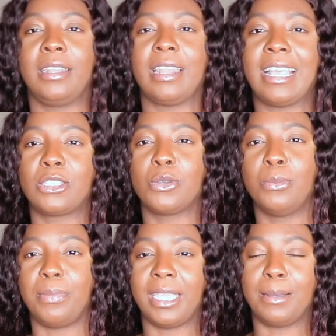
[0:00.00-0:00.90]
not
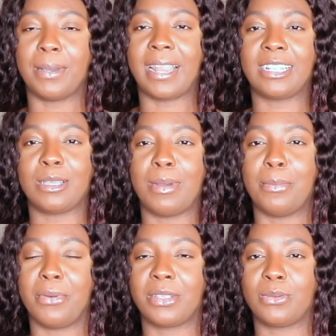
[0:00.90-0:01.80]
too big but I thought
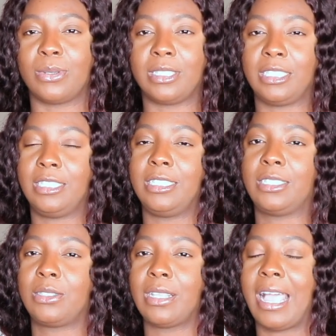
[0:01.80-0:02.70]
my breasts were
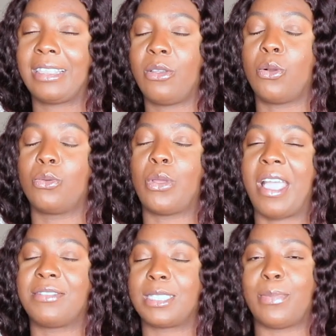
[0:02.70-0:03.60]
just I thought I wouldn't
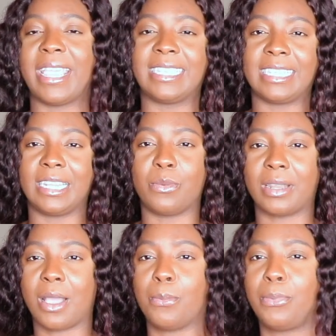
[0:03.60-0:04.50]
have space in it
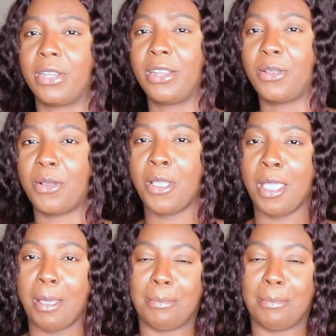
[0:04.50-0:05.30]
when I put it on